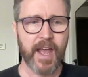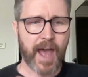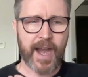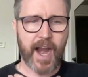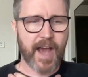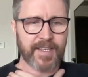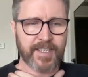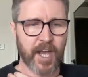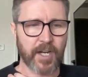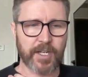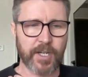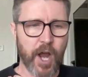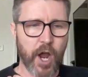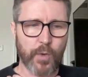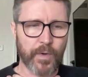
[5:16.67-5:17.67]
And I
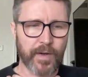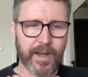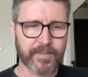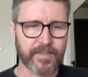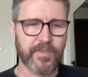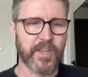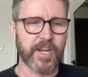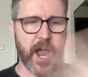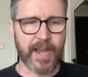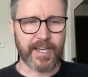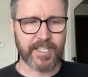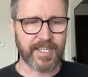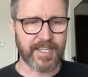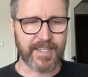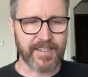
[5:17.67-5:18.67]
certainly know when I was in the
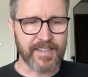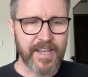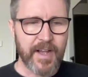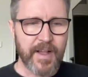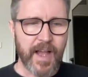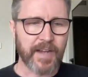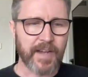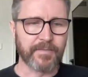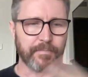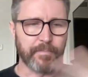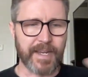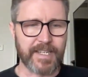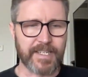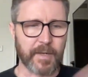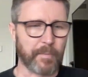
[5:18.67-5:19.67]
90s and
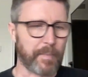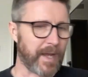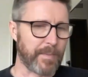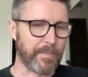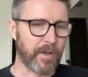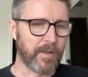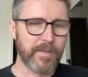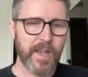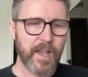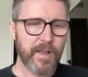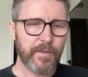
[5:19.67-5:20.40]
meeting people,